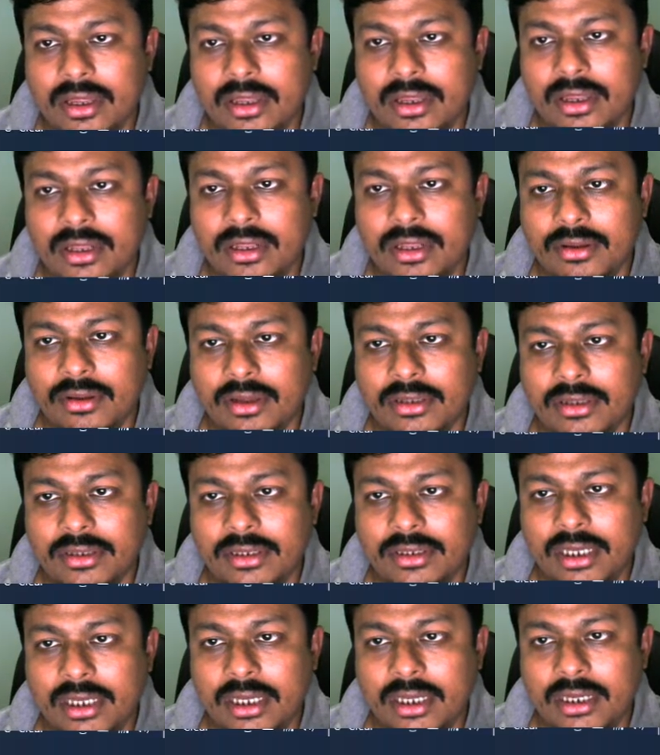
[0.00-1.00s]
Now you can
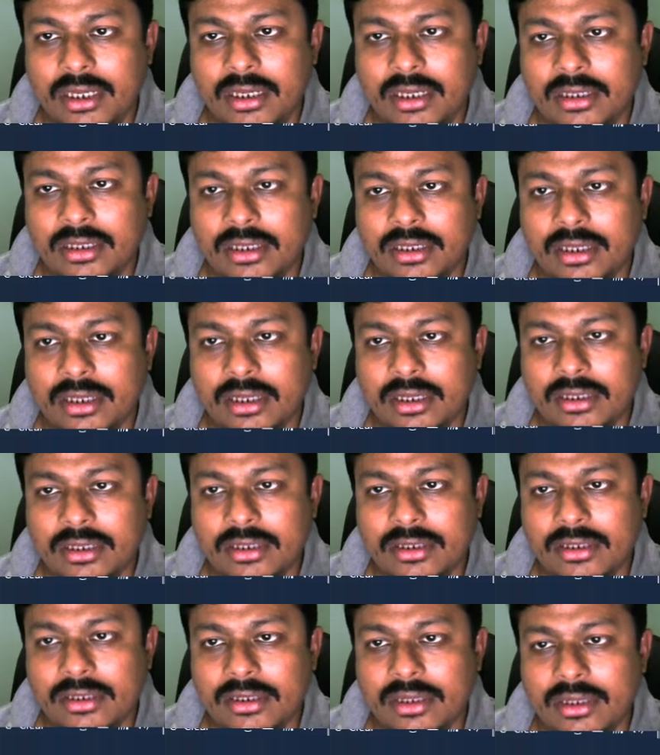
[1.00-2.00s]
see
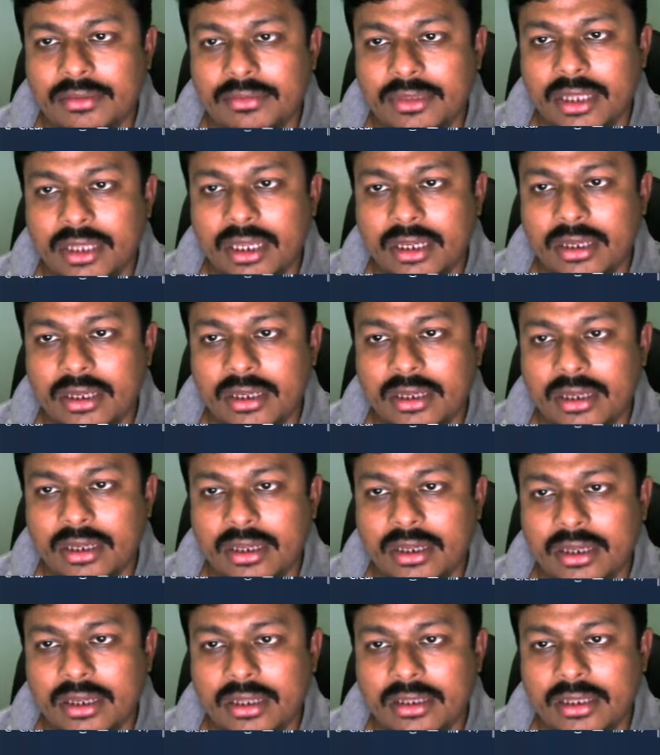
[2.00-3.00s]
something,
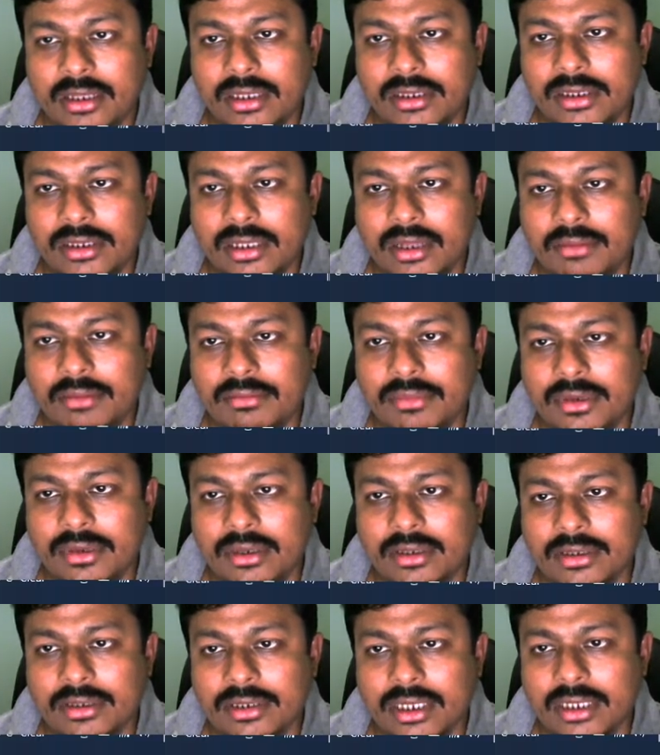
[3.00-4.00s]
these
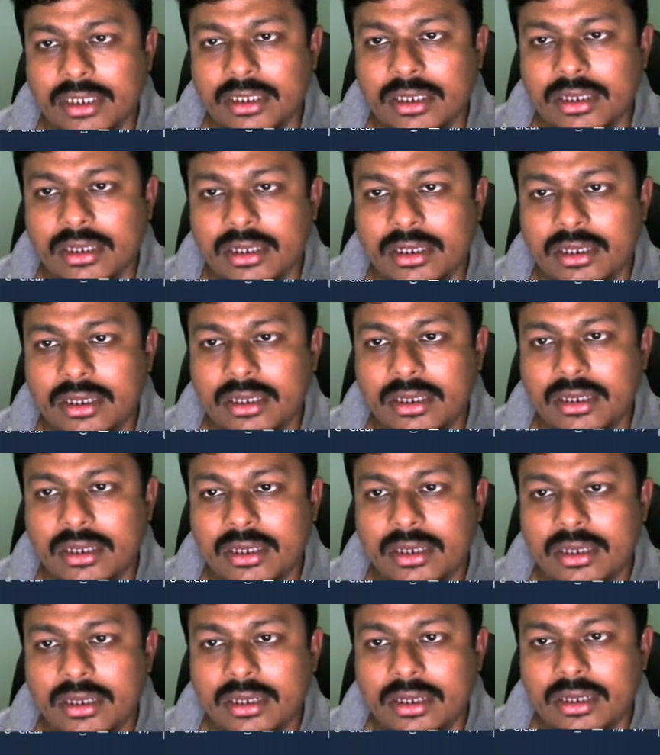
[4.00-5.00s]
numbers and the
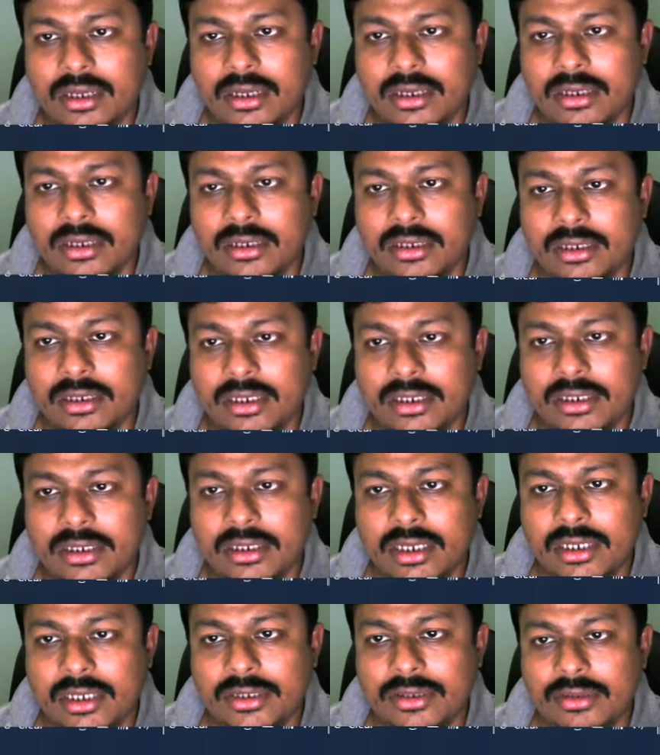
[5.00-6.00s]

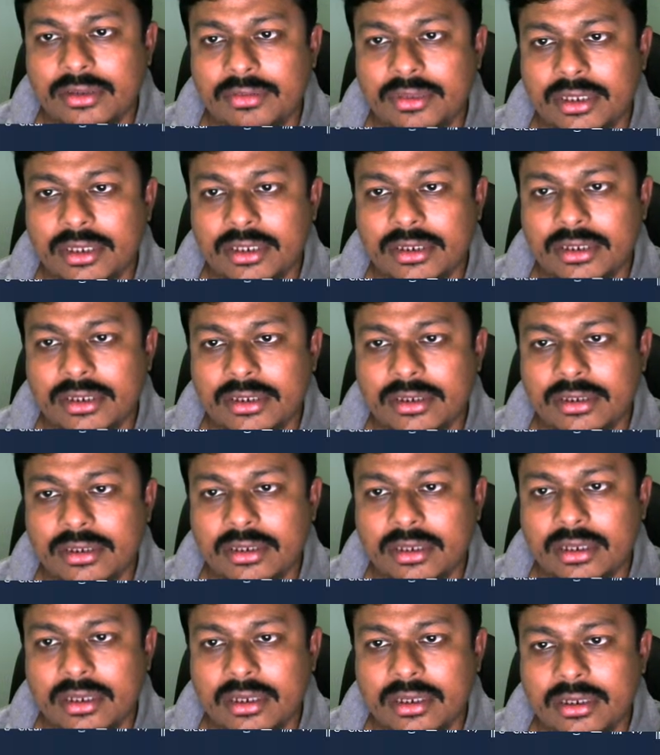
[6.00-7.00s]
distance of this
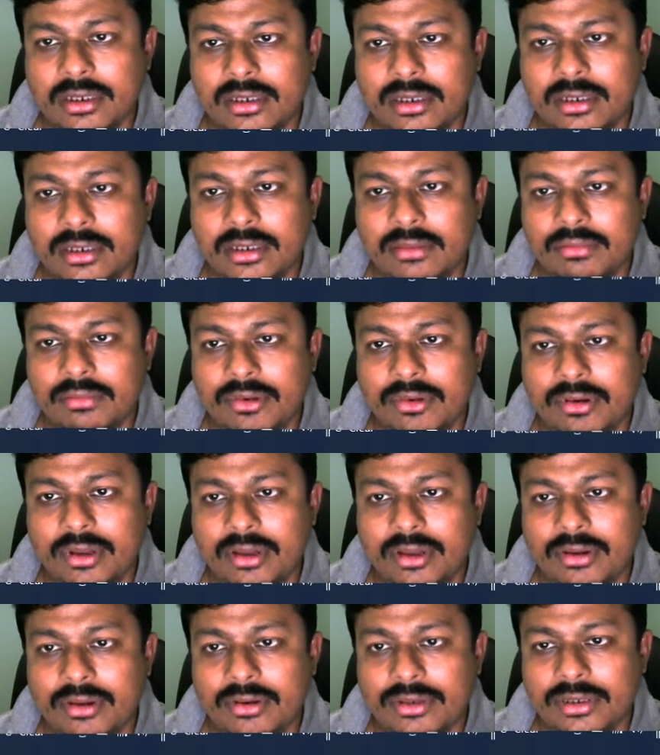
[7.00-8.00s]

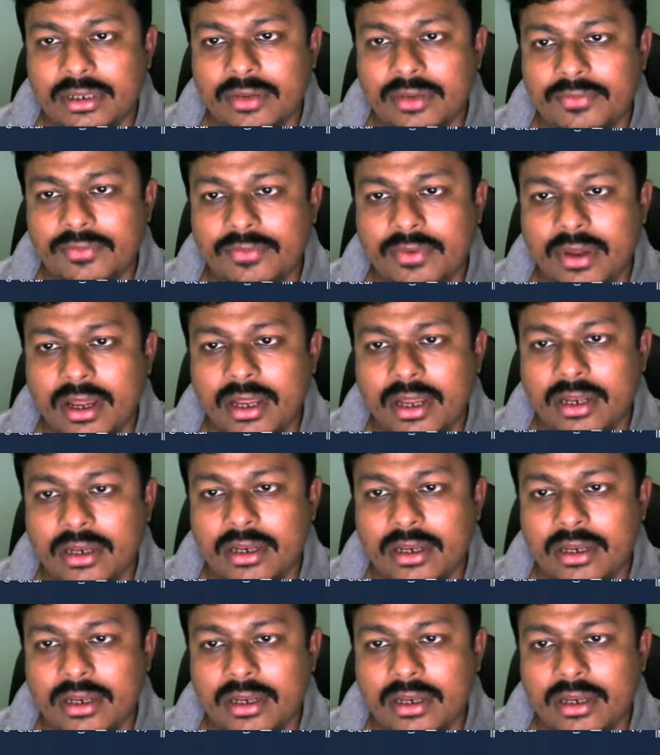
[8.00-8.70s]
polygon shapefile